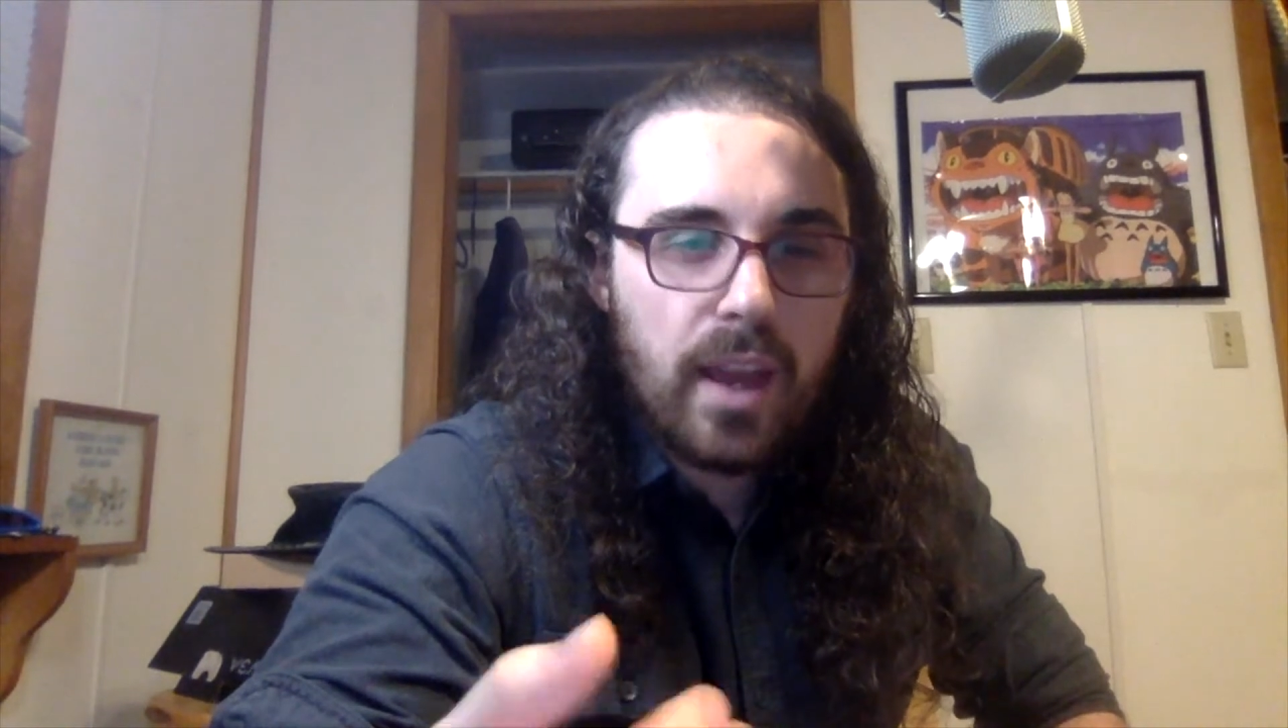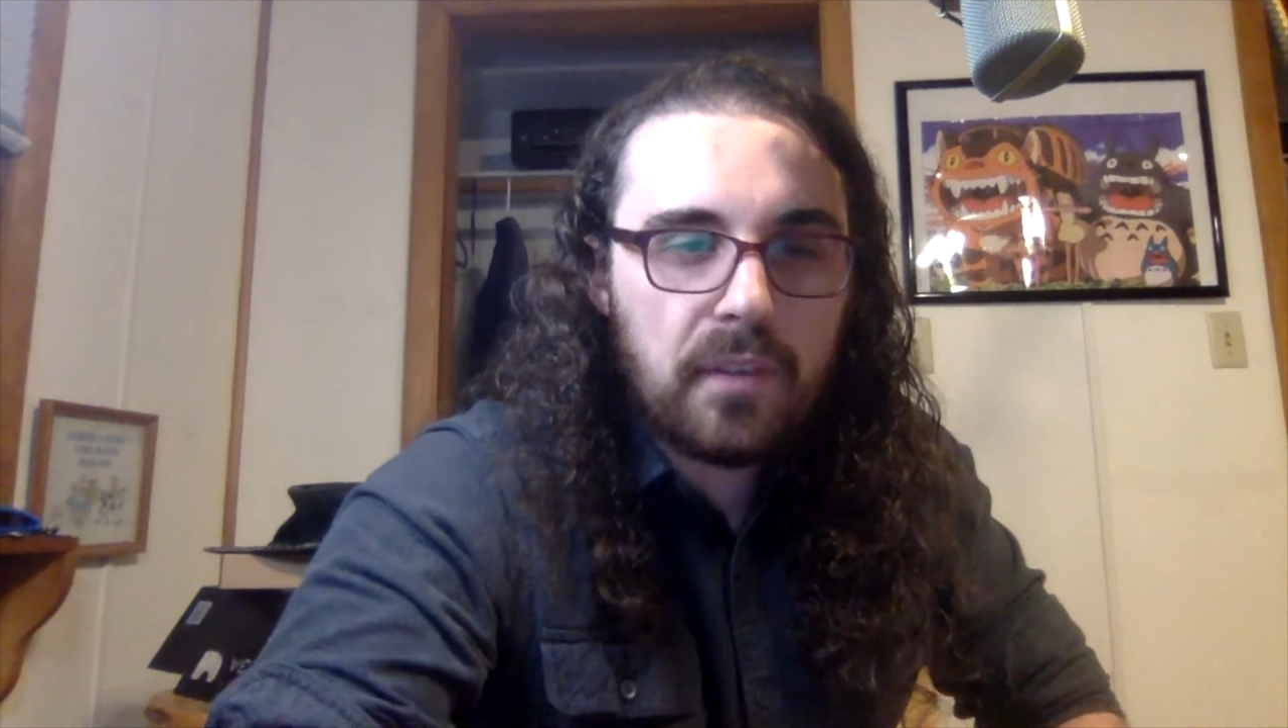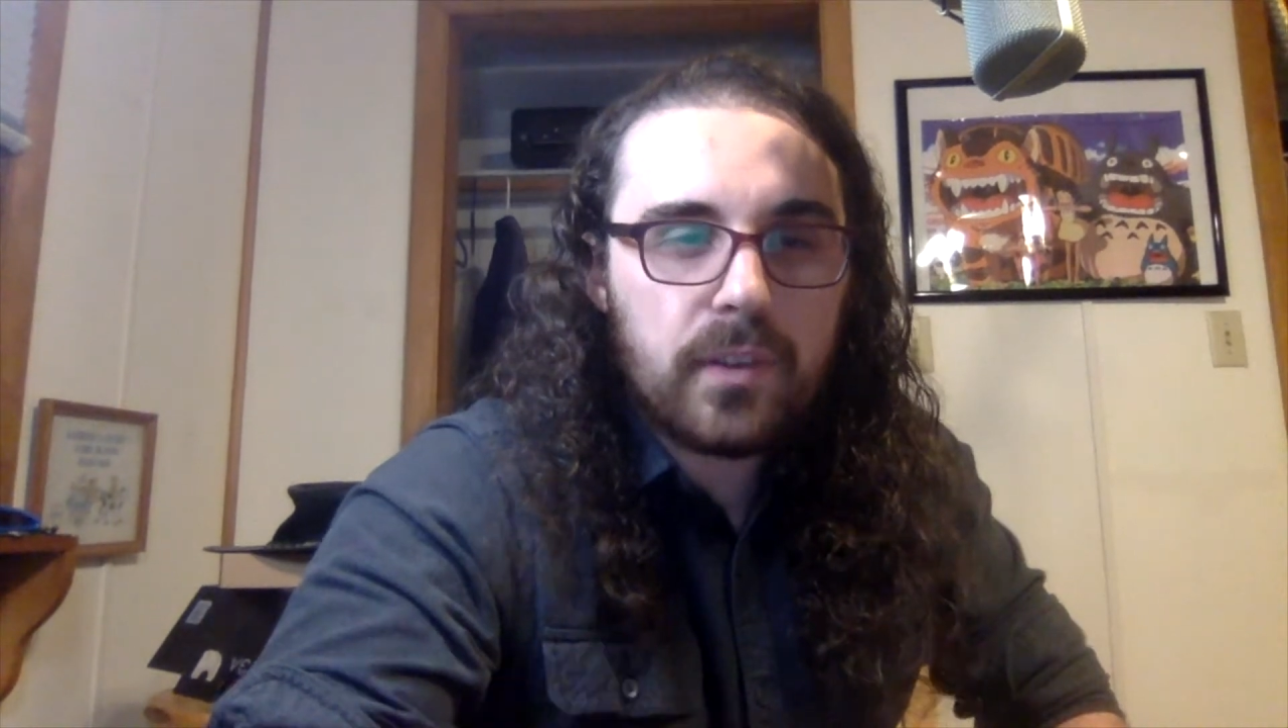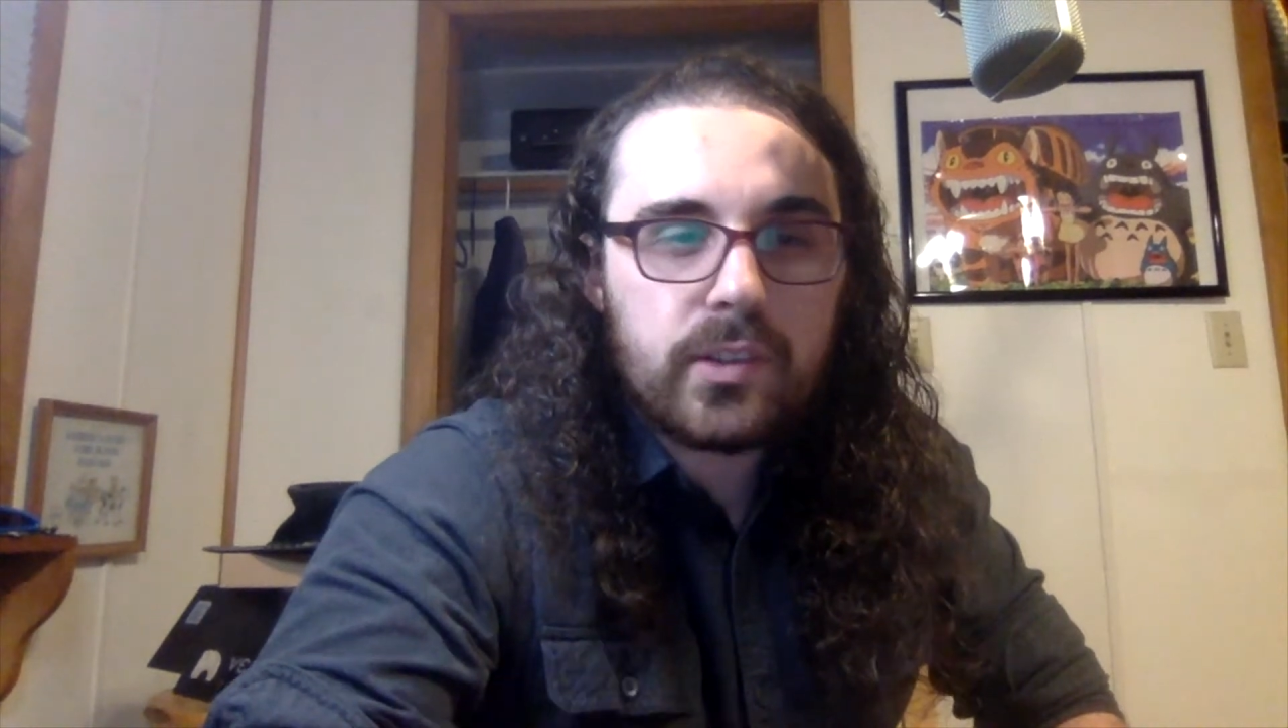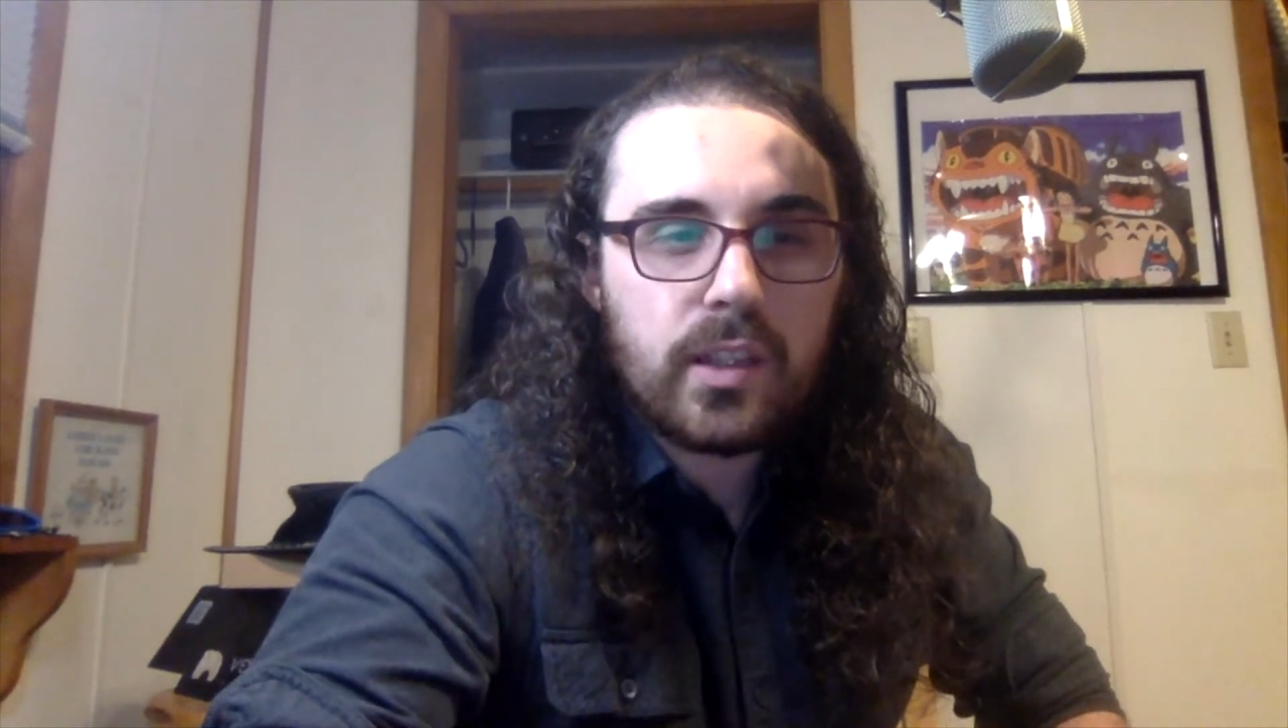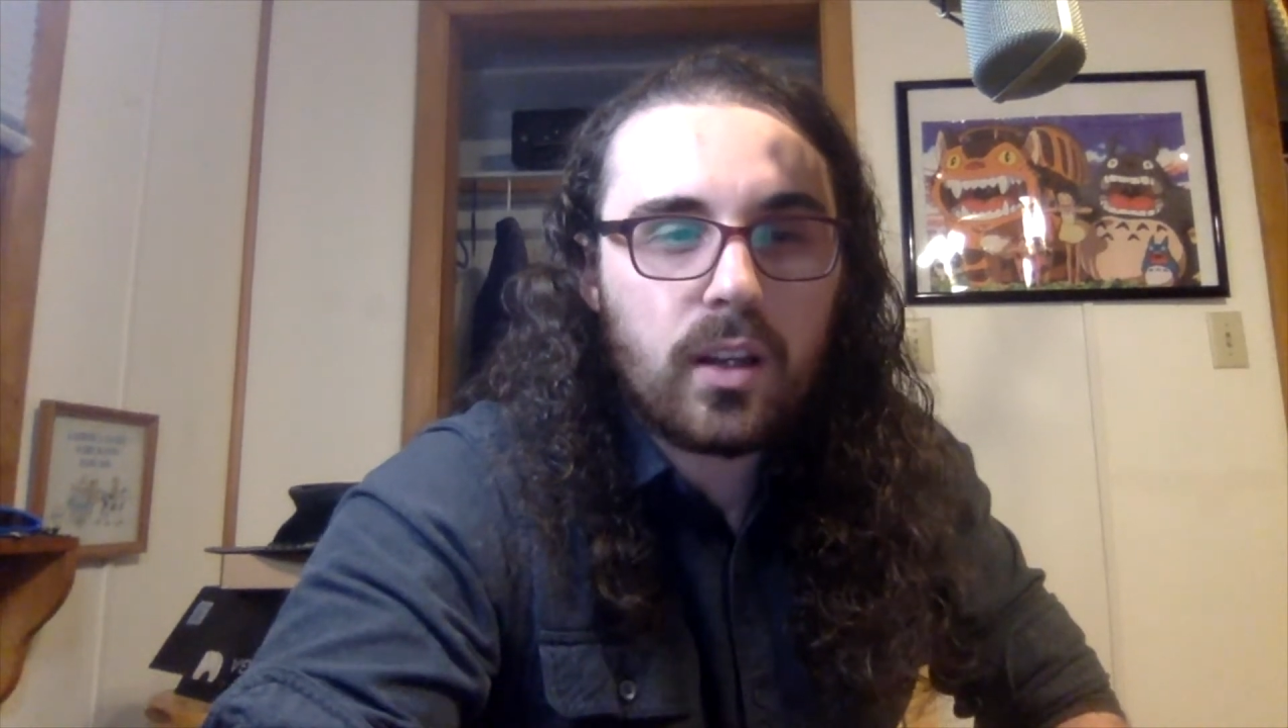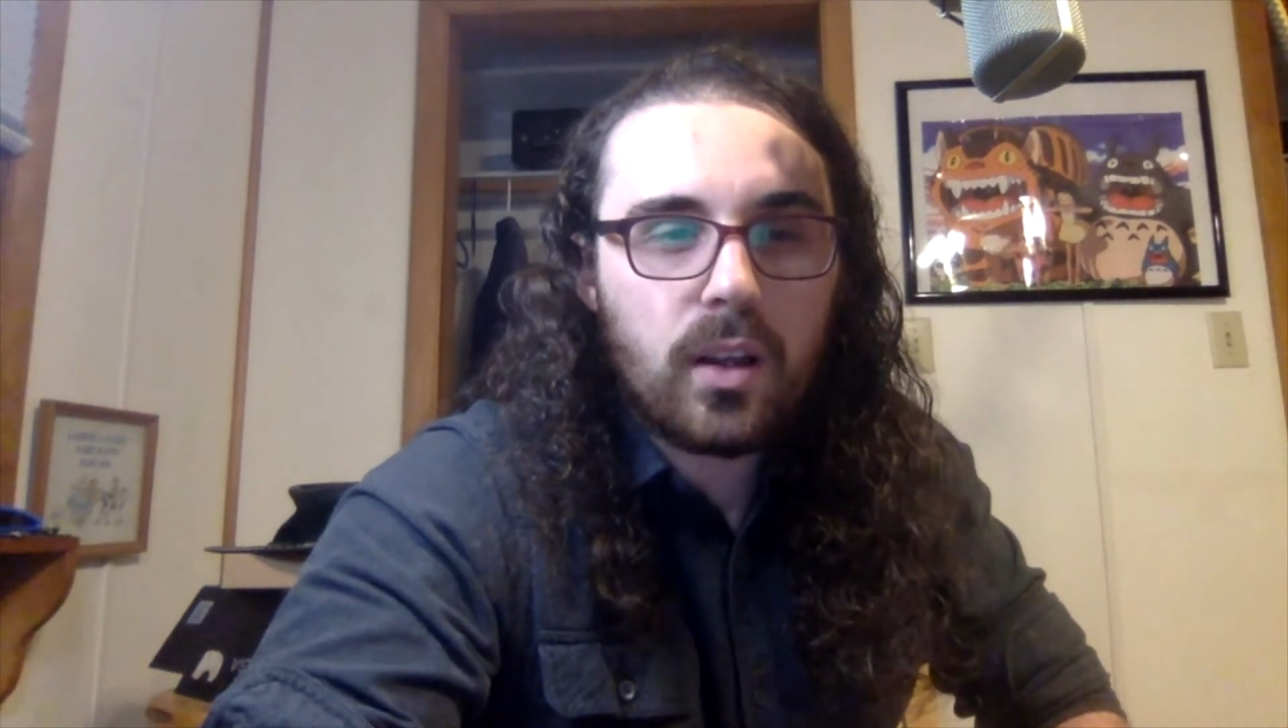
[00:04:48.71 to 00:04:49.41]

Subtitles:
every single